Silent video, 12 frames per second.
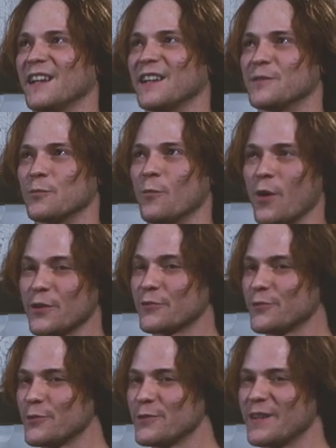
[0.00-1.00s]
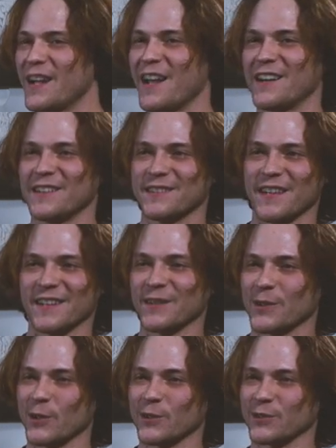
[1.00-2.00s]
it's wonderful and it's like a
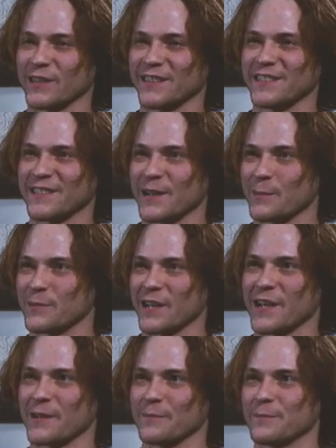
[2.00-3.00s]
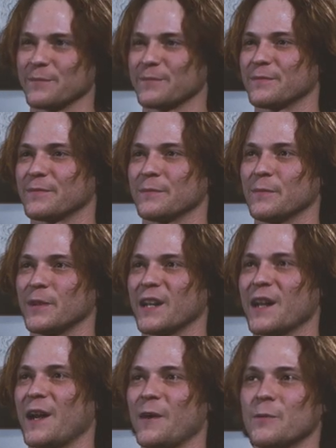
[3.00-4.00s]
curse at the same time. But
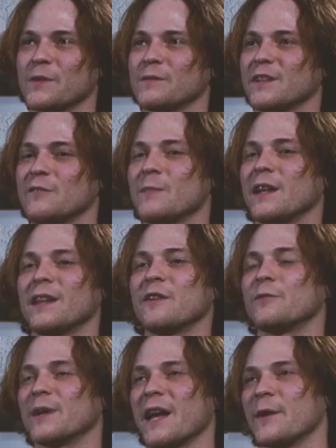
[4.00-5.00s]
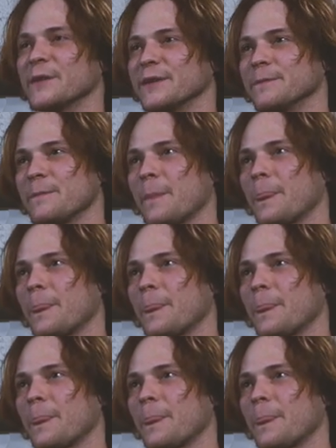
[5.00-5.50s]
I, I wouldn't live my life without it.